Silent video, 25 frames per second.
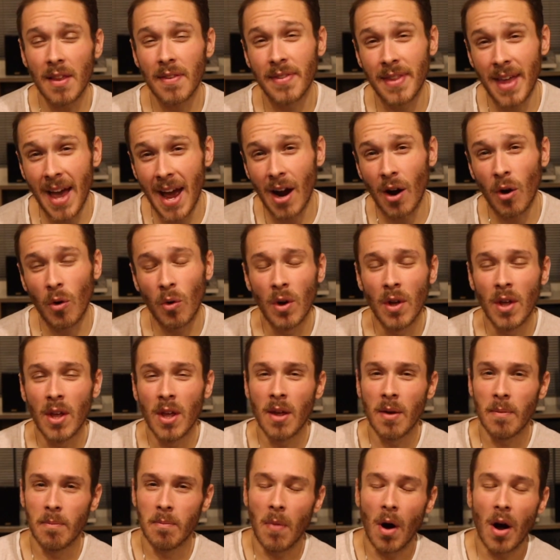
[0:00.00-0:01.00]
Now,
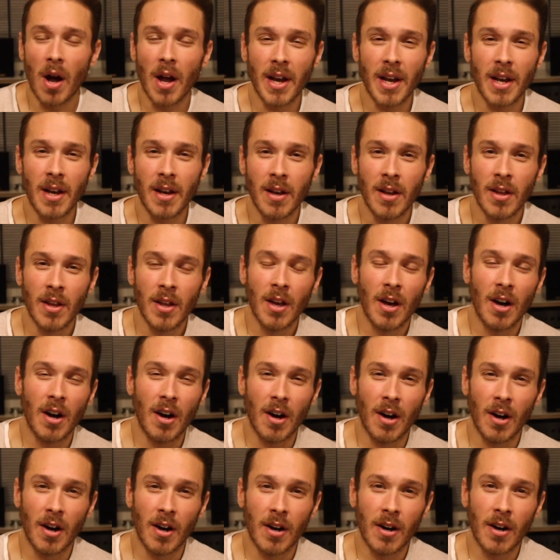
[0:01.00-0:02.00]
mine
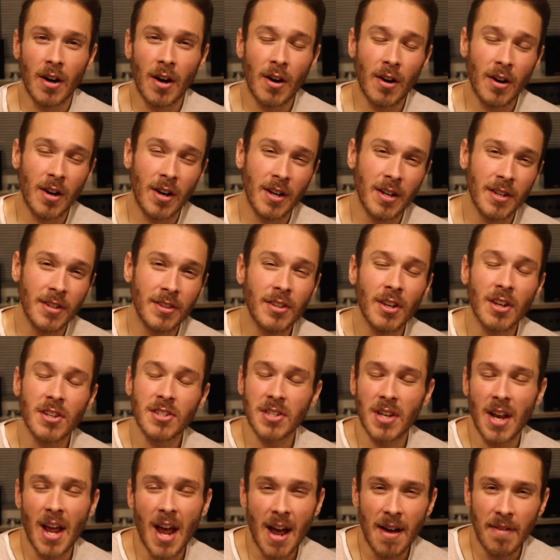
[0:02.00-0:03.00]
uh,
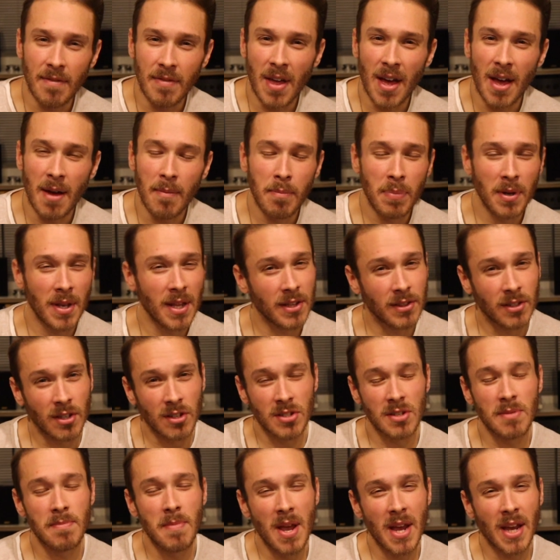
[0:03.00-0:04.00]
doesn't have that, but that
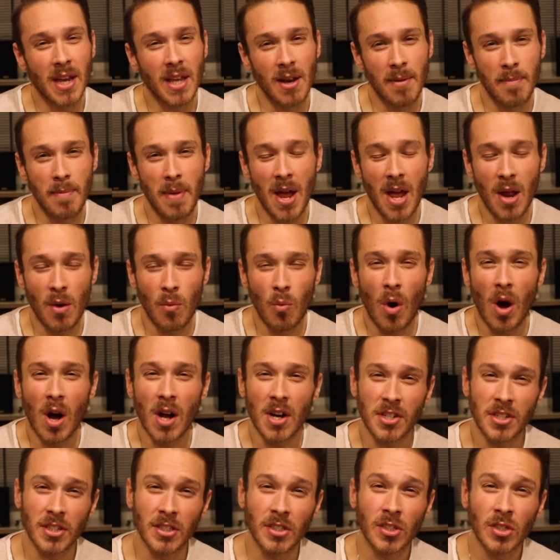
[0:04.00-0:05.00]
doesn't make it a bad
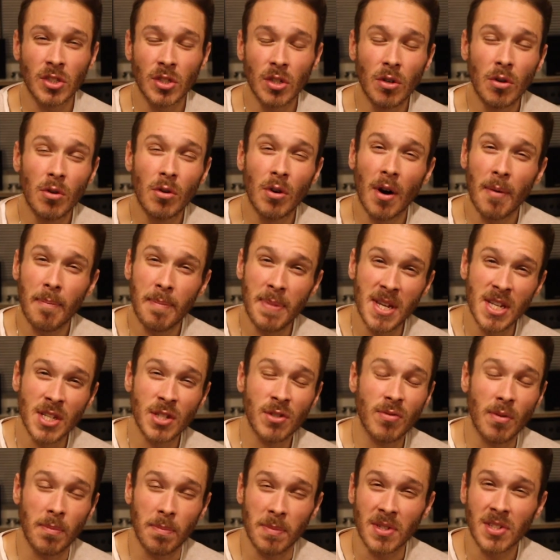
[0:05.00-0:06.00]
watch. It's still a
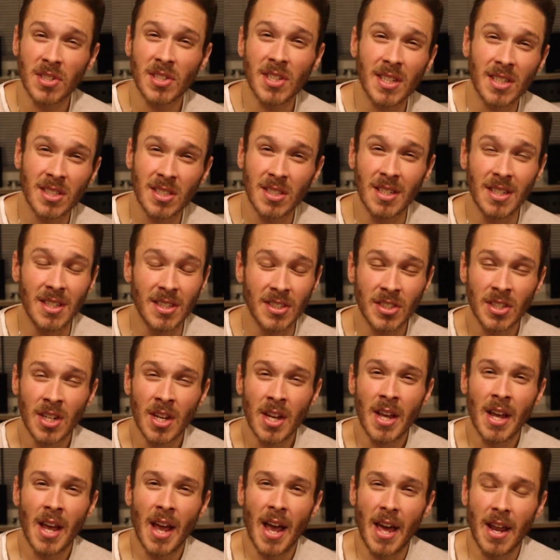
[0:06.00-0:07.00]
piece from the 60s,
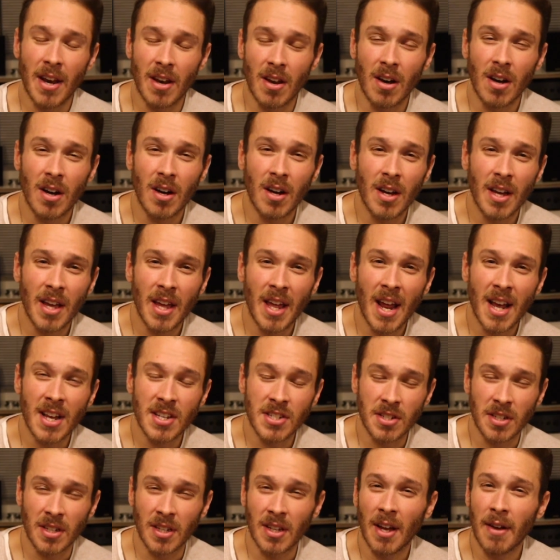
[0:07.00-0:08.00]
and uh, it
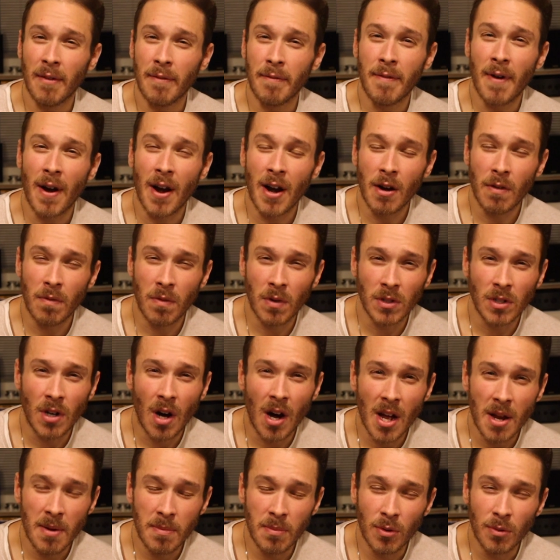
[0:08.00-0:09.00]
has a, a, very
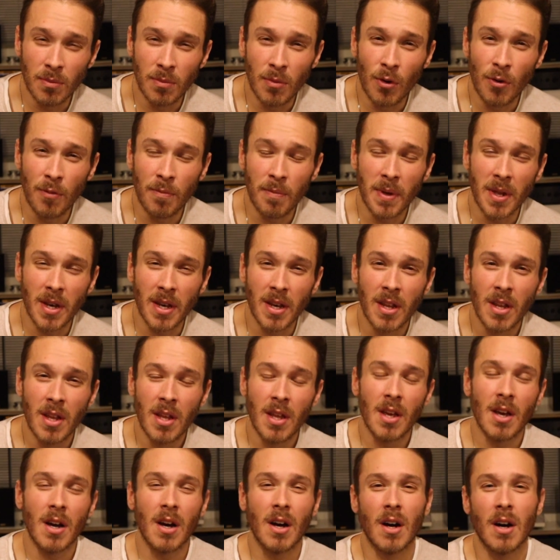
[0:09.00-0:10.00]
reliable movement.
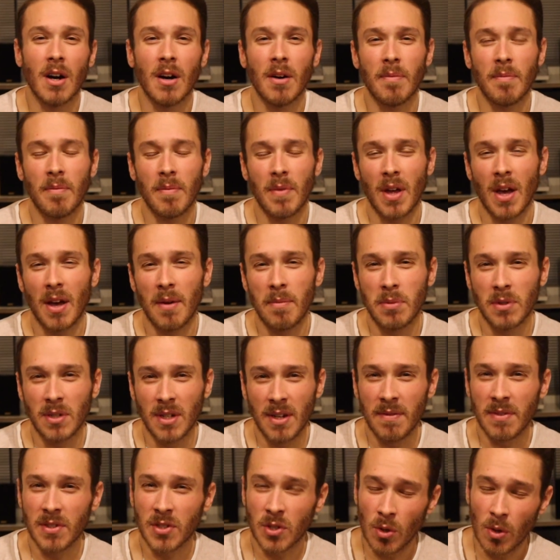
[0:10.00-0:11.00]
Um, I
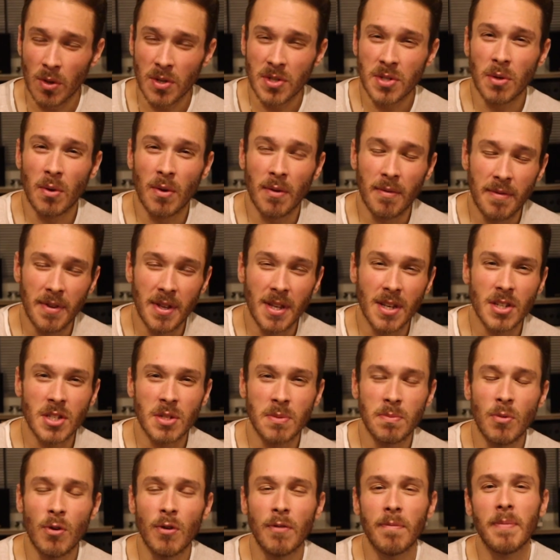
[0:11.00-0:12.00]
believe it's also a
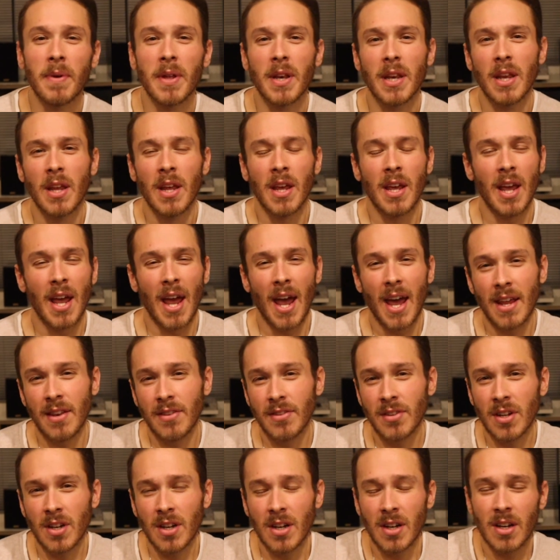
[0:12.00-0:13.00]
Venus movement,
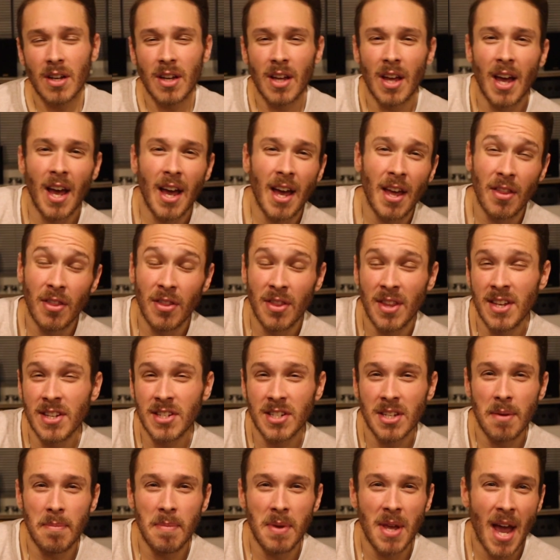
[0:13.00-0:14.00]
and uh,
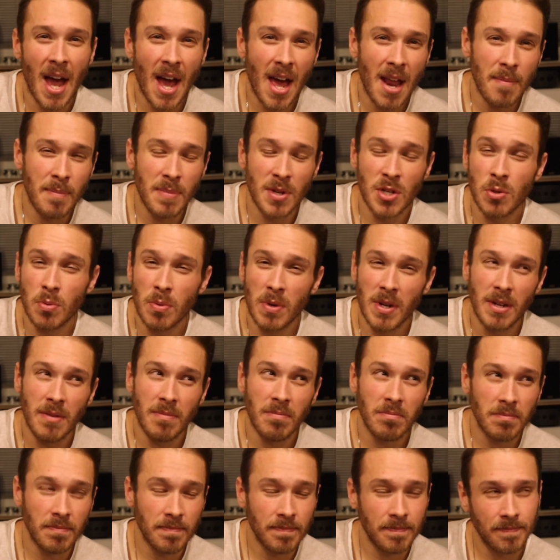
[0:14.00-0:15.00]
these can be had
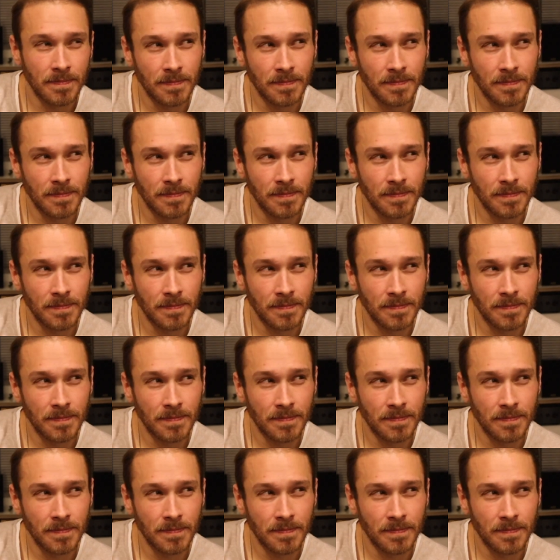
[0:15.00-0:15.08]
between